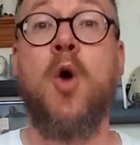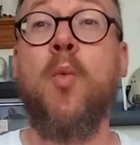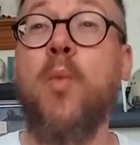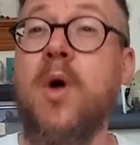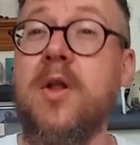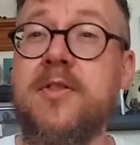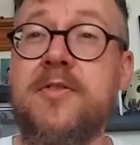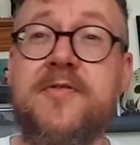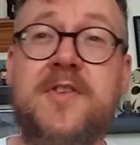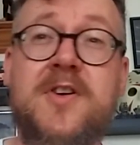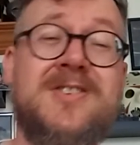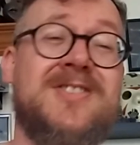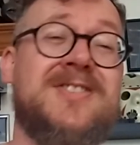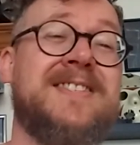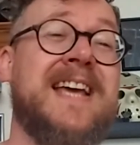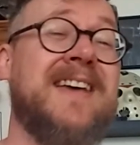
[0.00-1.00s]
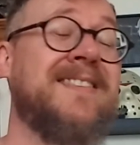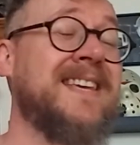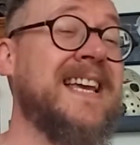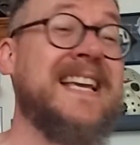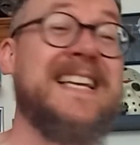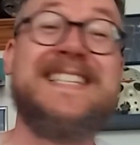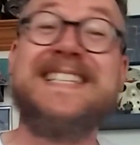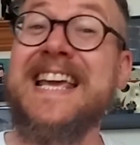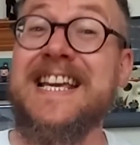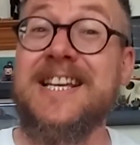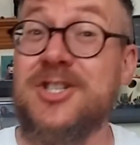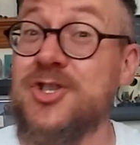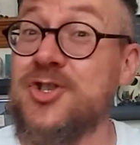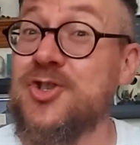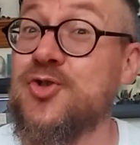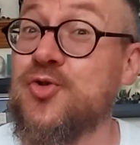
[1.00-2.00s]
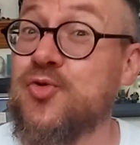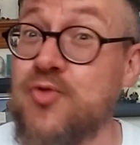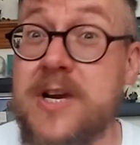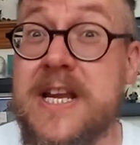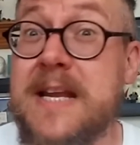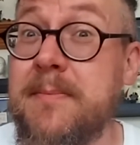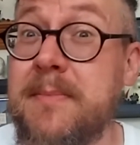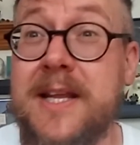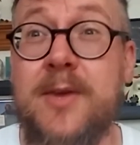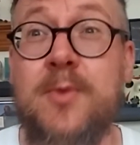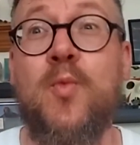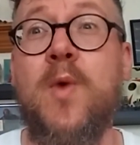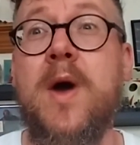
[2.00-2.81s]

While the first death is extremely